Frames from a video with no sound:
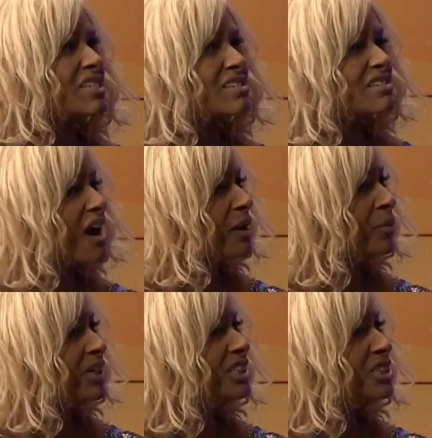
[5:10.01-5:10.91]
in
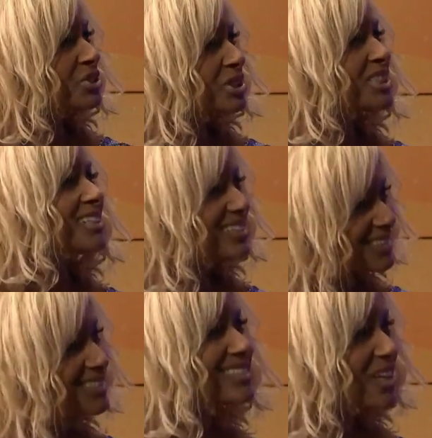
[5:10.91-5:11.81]
Stockbridge, oh, Georgia. Oh,
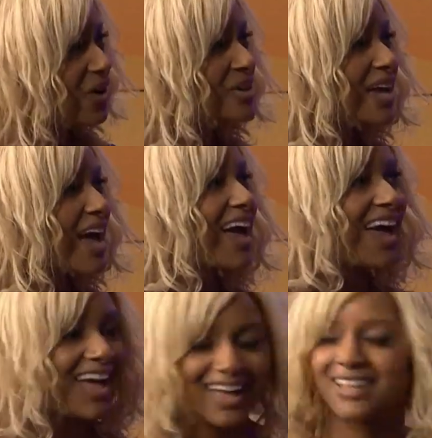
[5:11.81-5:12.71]
all right, so, so yeah. very
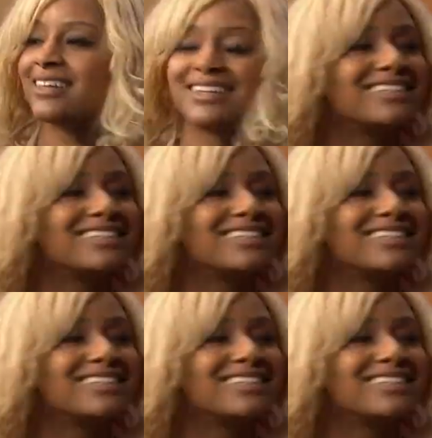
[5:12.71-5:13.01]
close,